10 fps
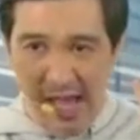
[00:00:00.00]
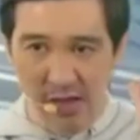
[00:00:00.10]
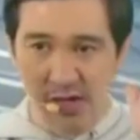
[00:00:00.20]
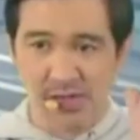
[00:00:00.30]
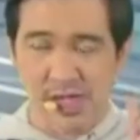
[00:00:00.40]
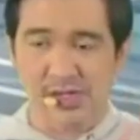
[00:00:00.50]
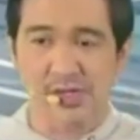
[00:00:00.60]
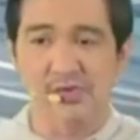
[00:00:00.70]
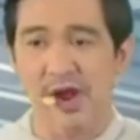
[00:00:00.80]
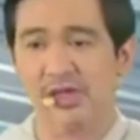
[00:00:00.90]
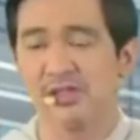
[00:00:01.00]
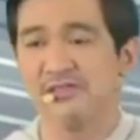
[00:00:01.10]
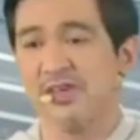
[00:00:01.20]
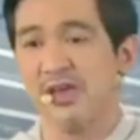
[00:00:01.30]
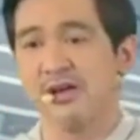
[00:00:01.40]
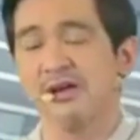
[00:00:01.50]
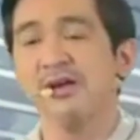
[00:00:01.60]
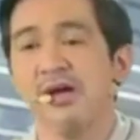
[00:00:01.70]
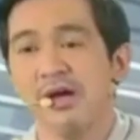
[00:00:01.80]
actually sets the direction of the year.